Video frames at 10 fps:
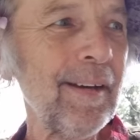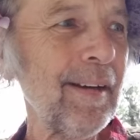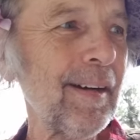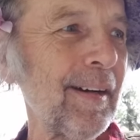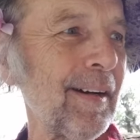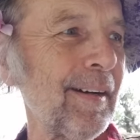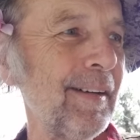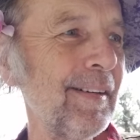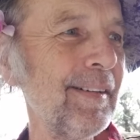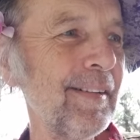
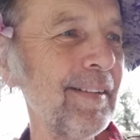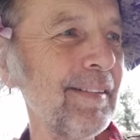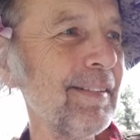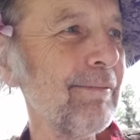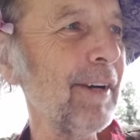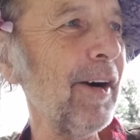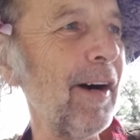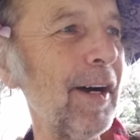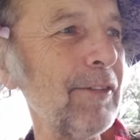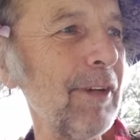
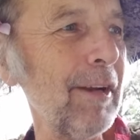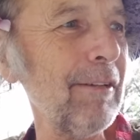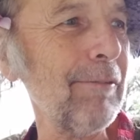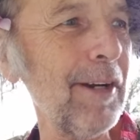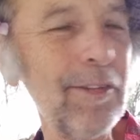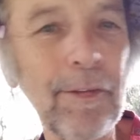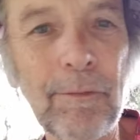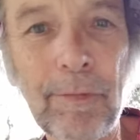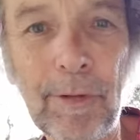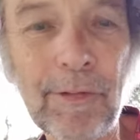Andre watched the
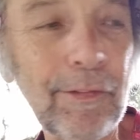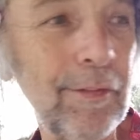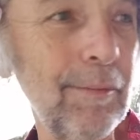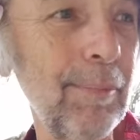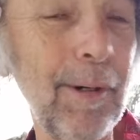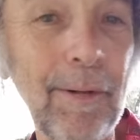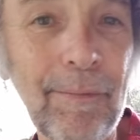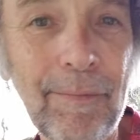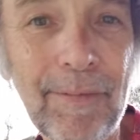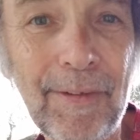first part
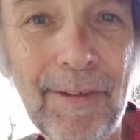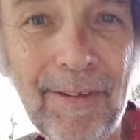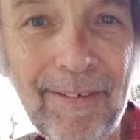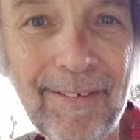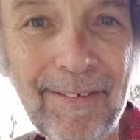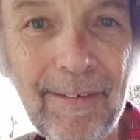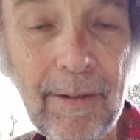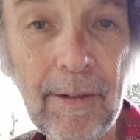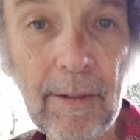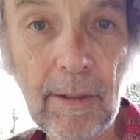of the
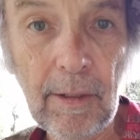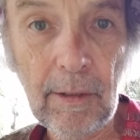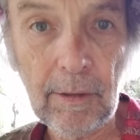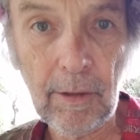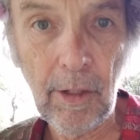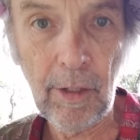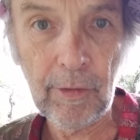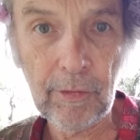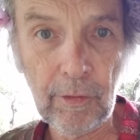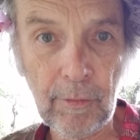
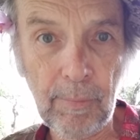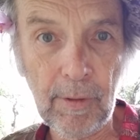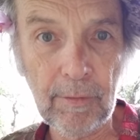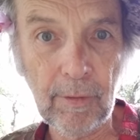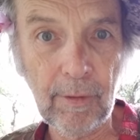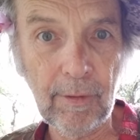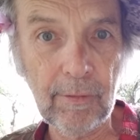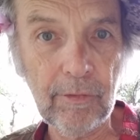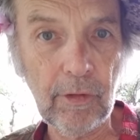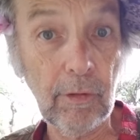Goddess Earth
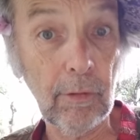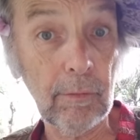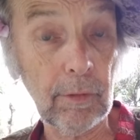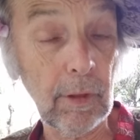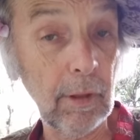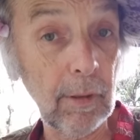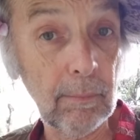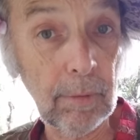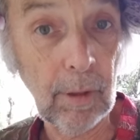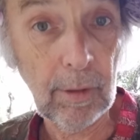Pentalogy overall
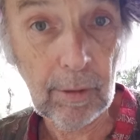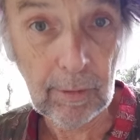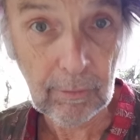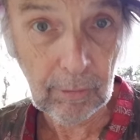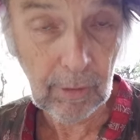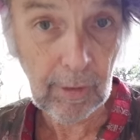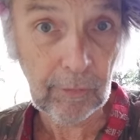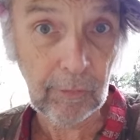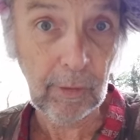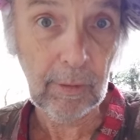umbrella
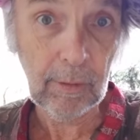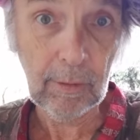introduction.